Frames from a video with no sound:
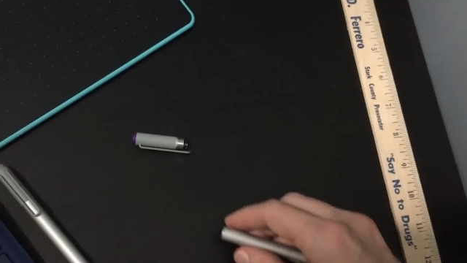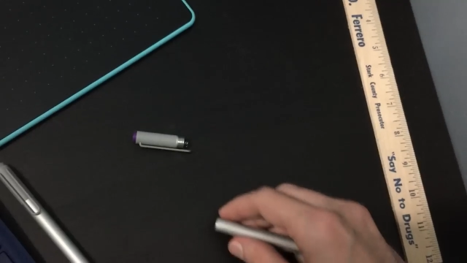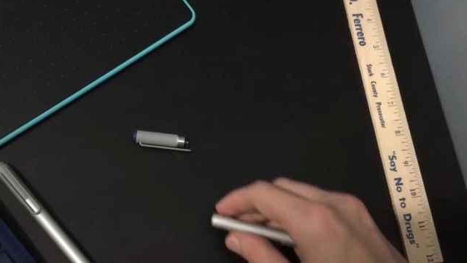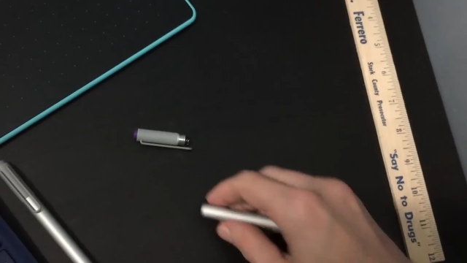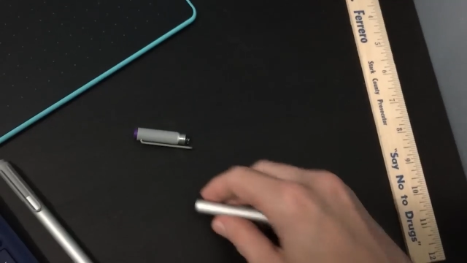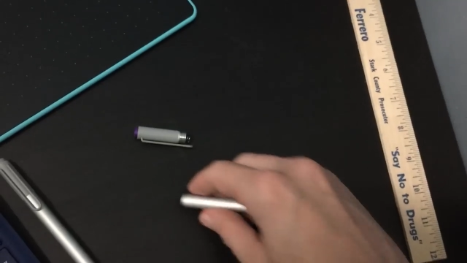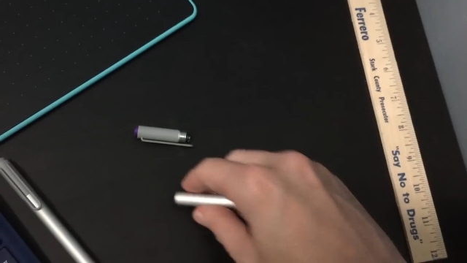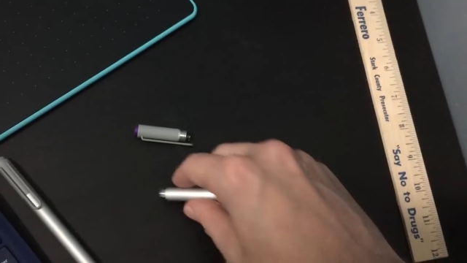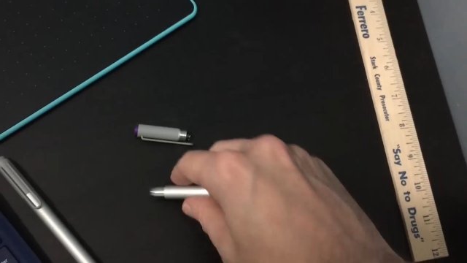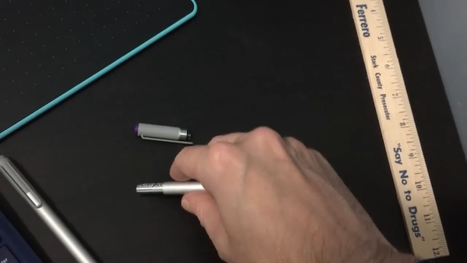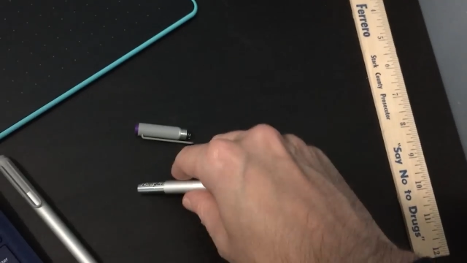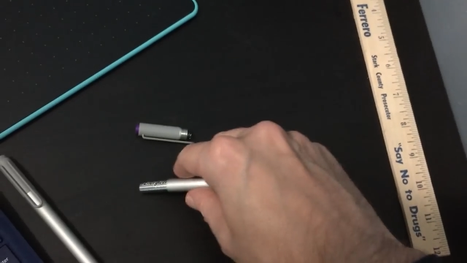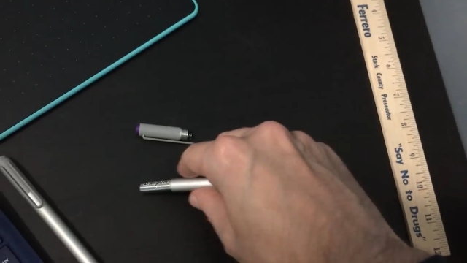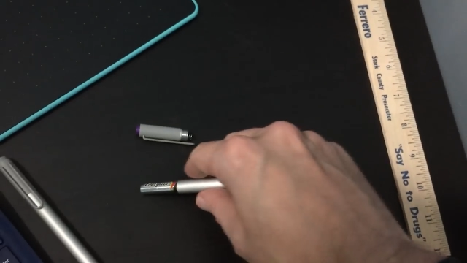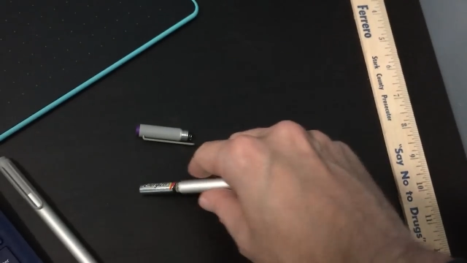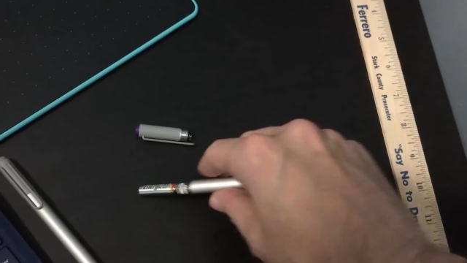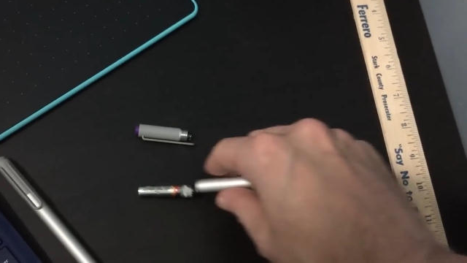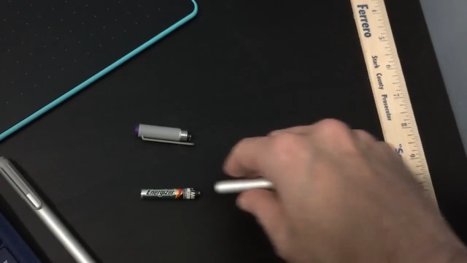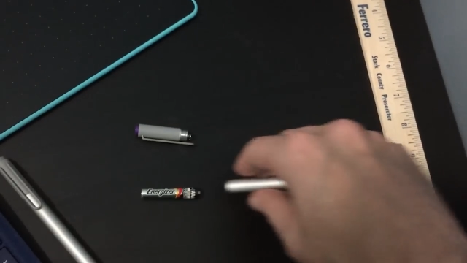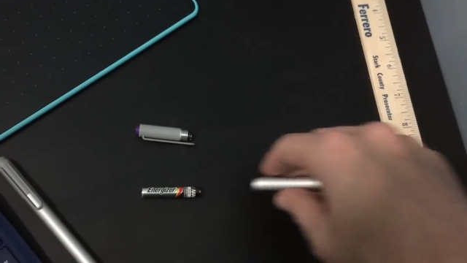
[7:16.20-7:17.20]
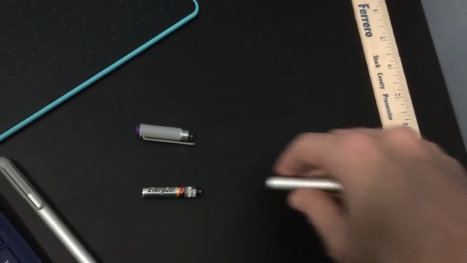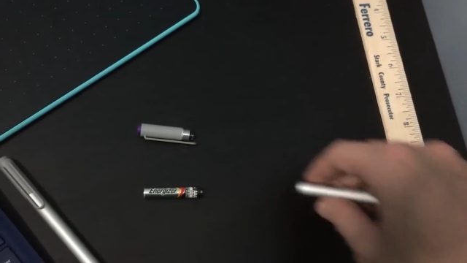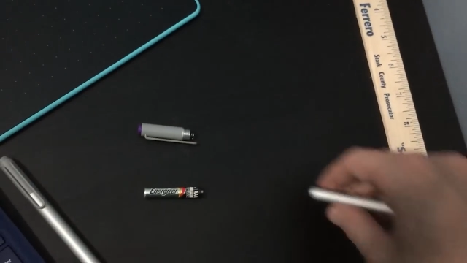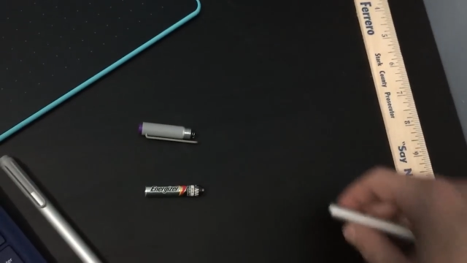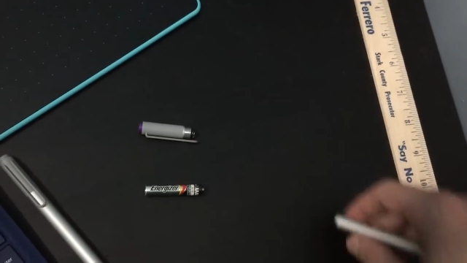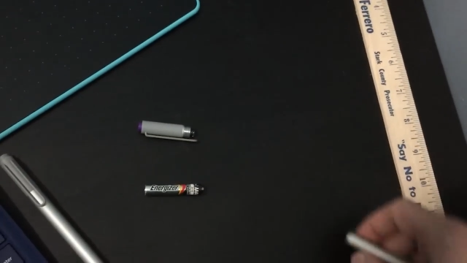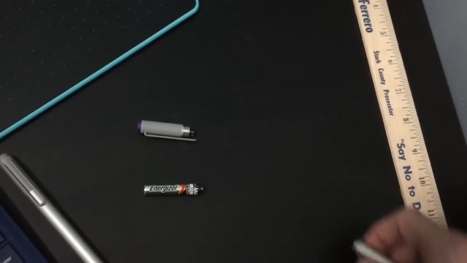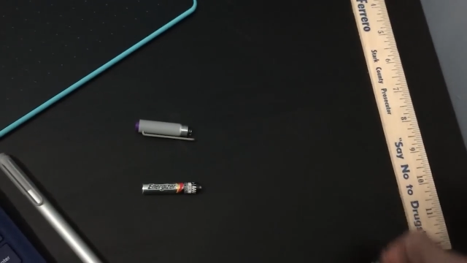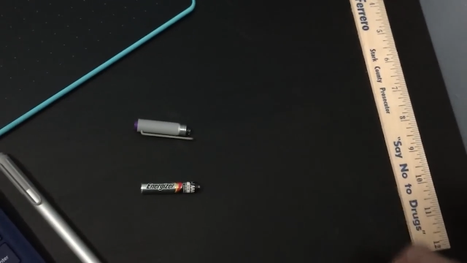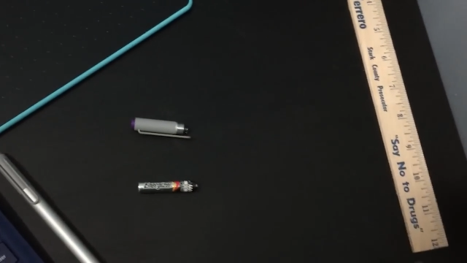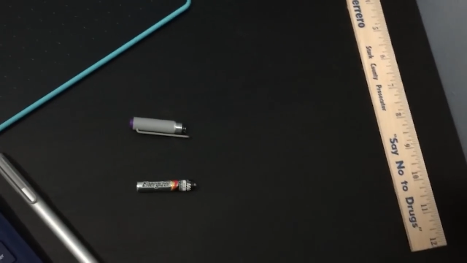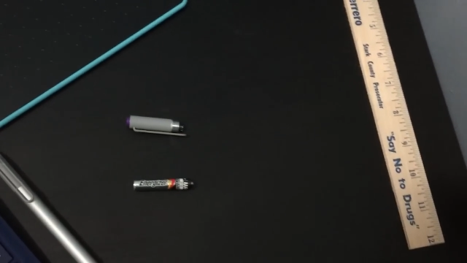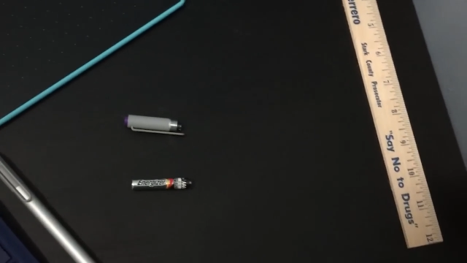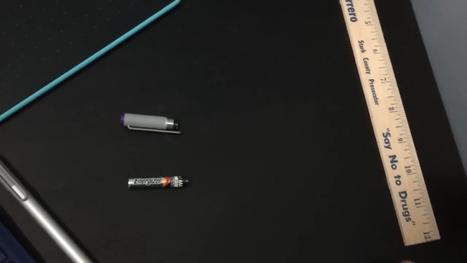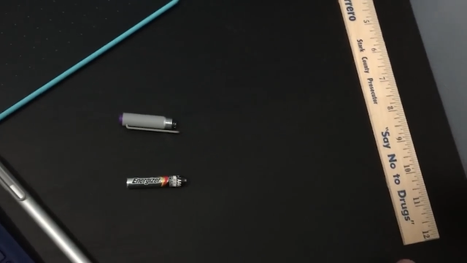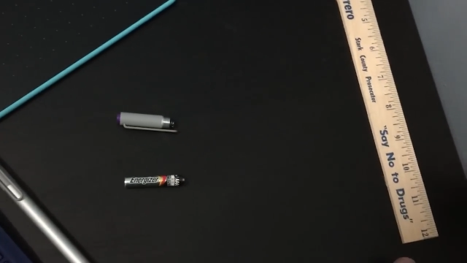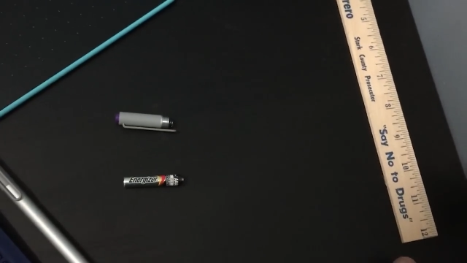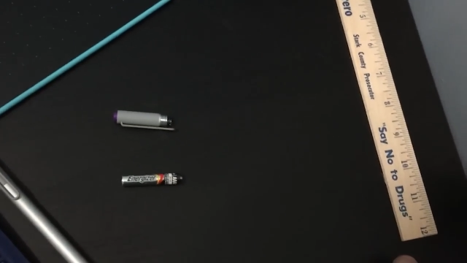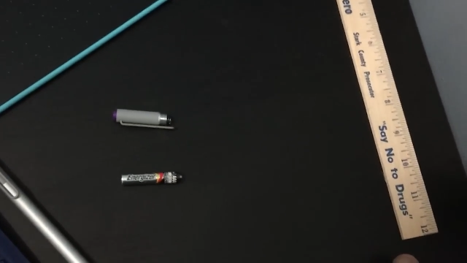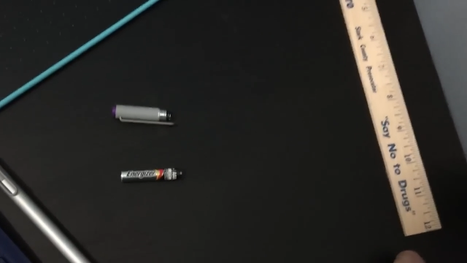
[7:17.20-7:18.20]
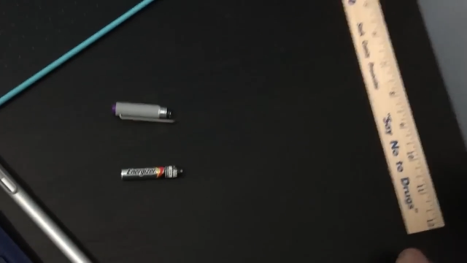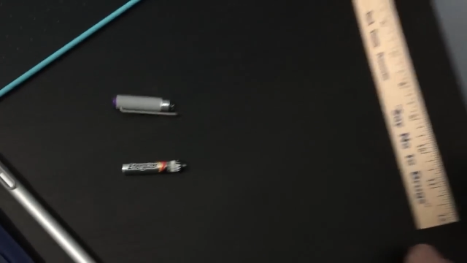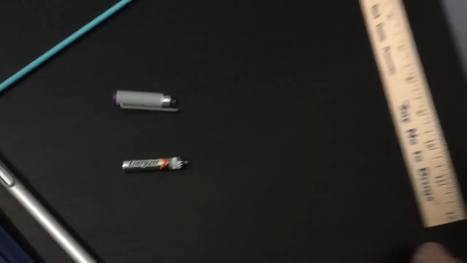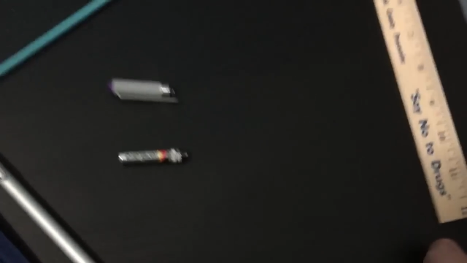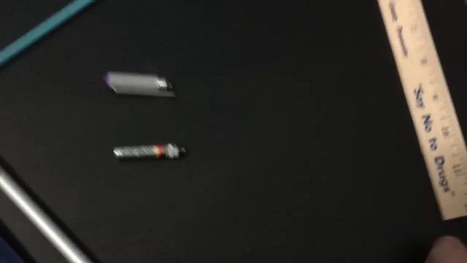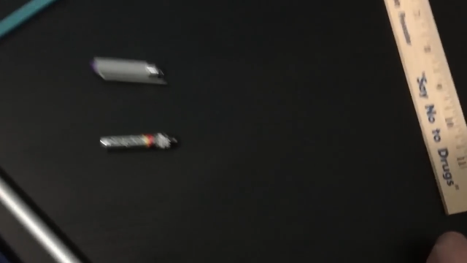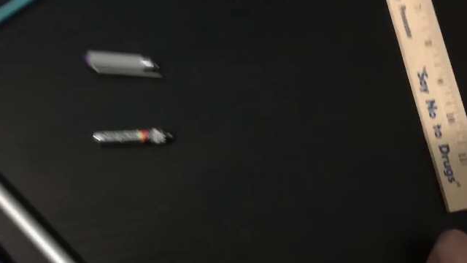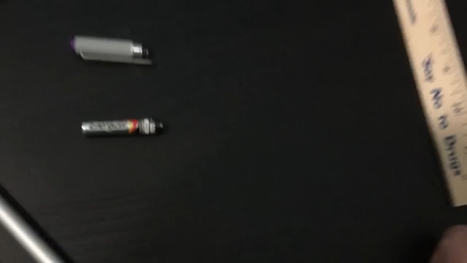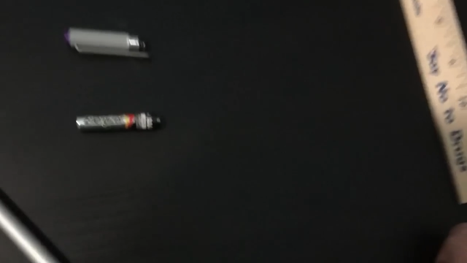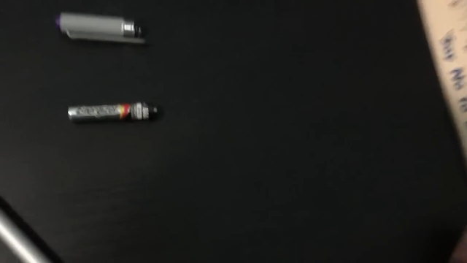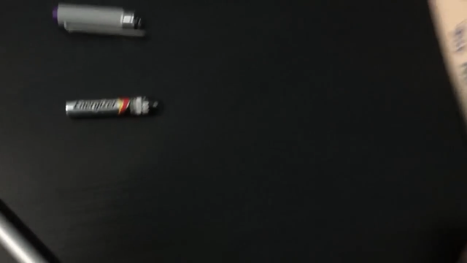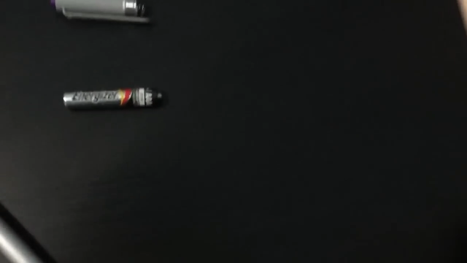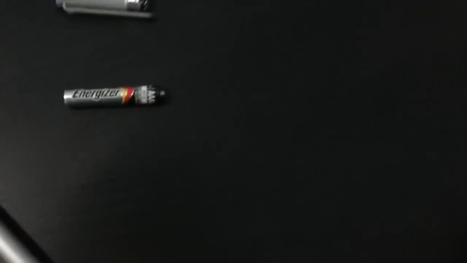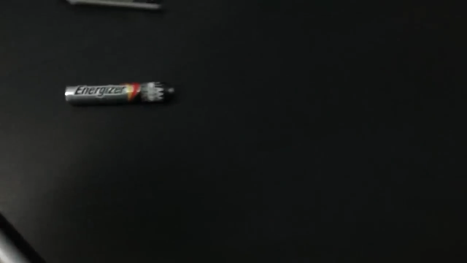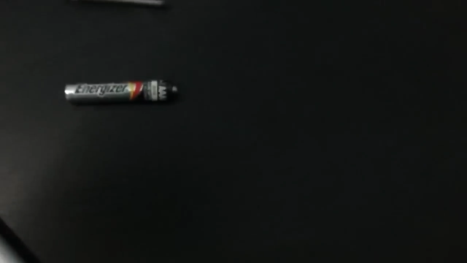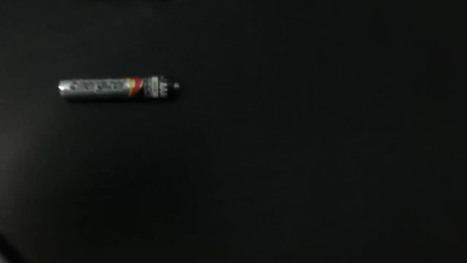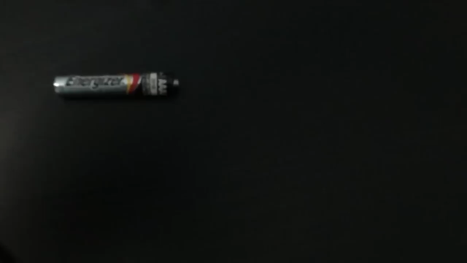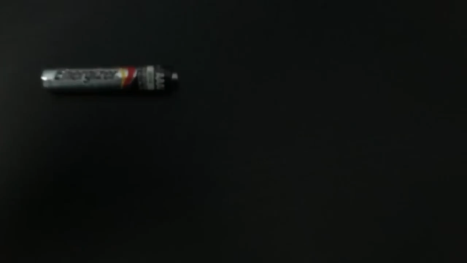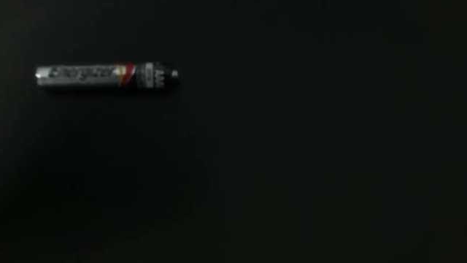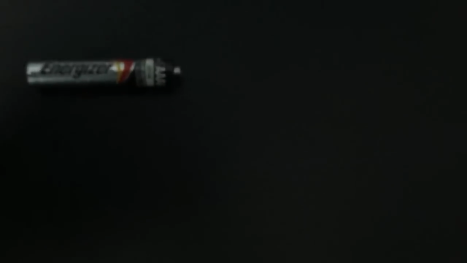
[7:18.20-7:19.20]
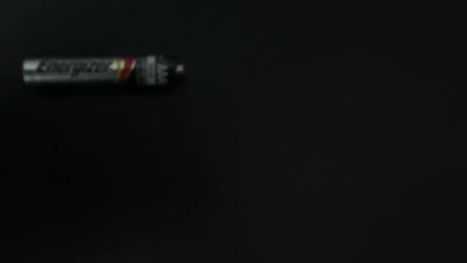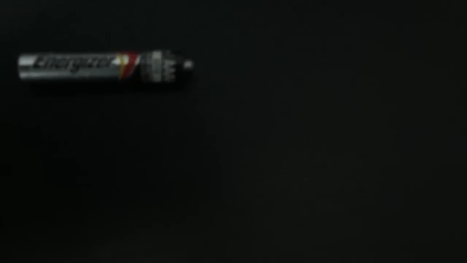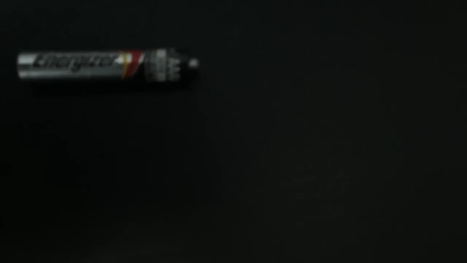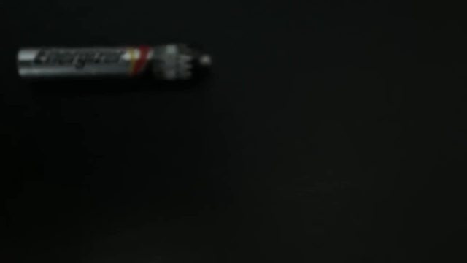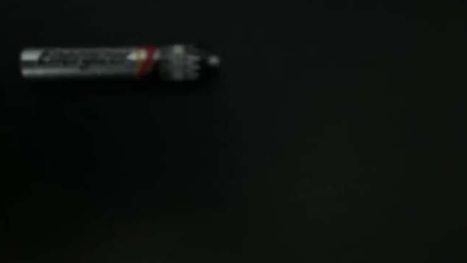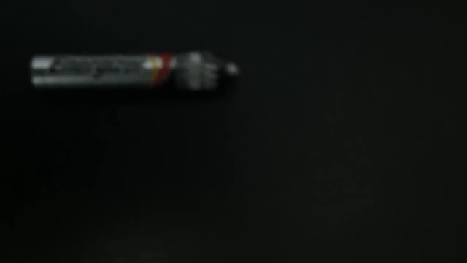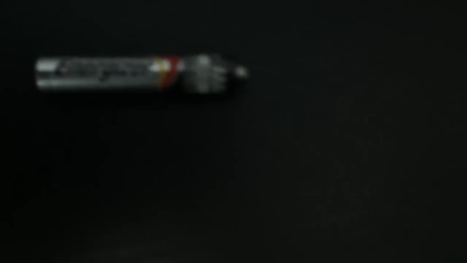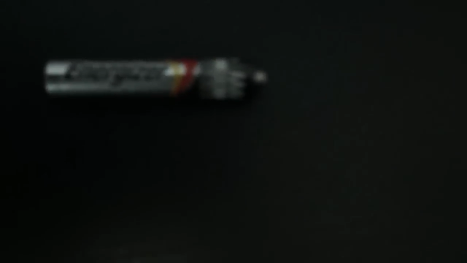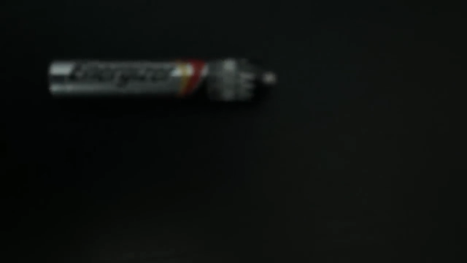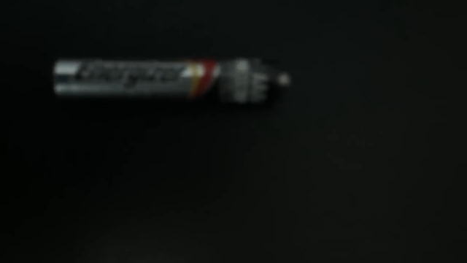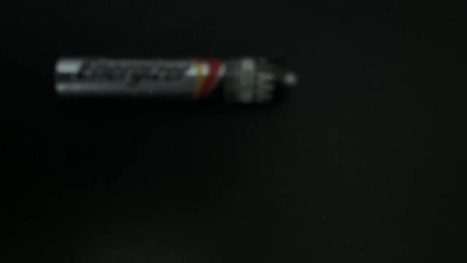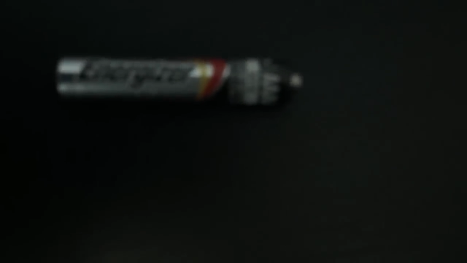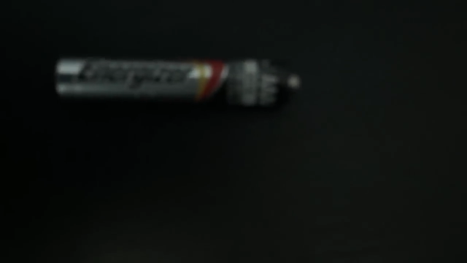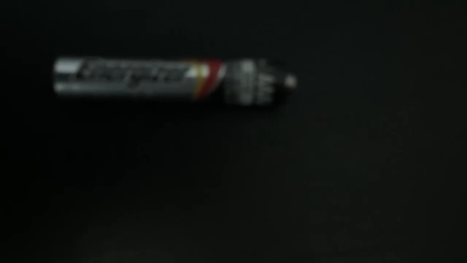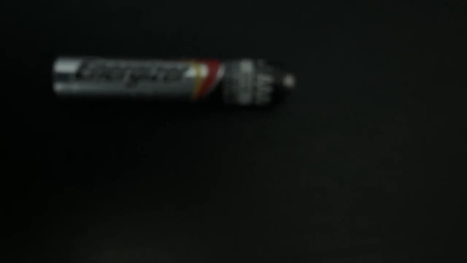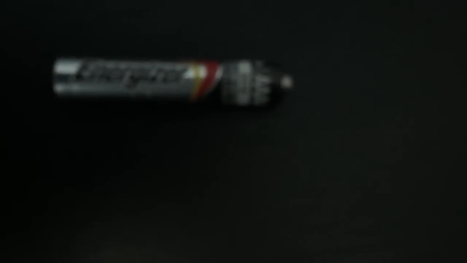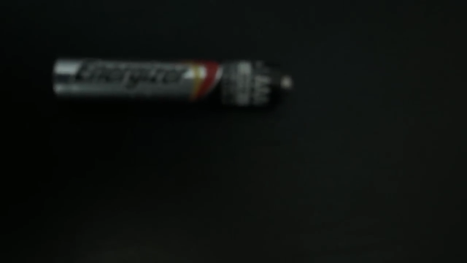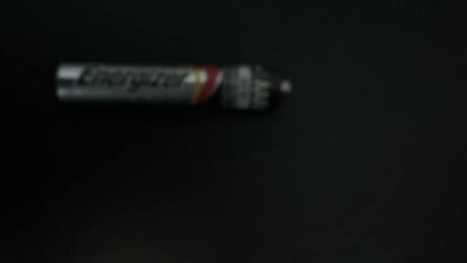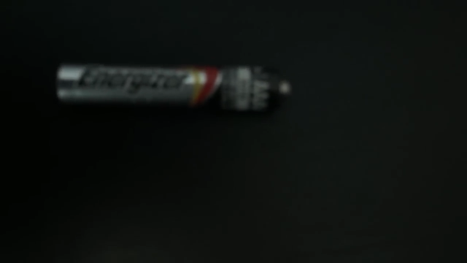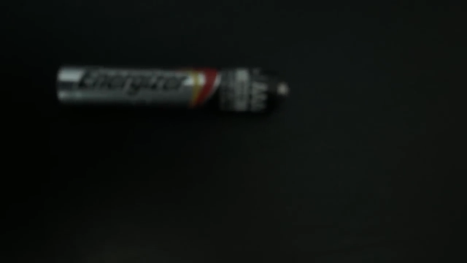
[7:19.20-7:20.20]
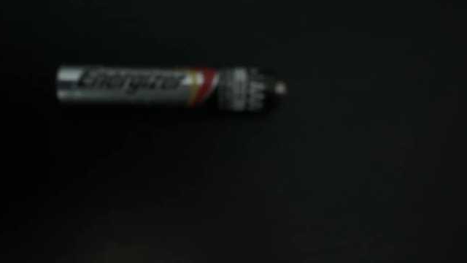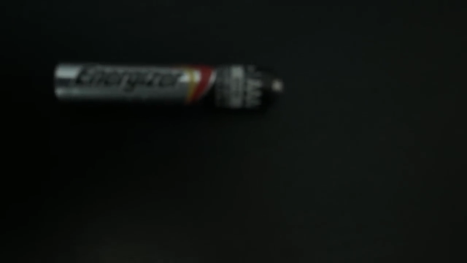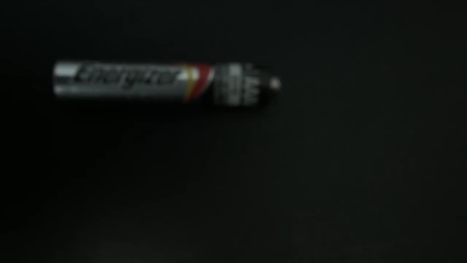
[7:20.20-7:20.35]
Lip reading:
No face is visible, so there are no lips to read.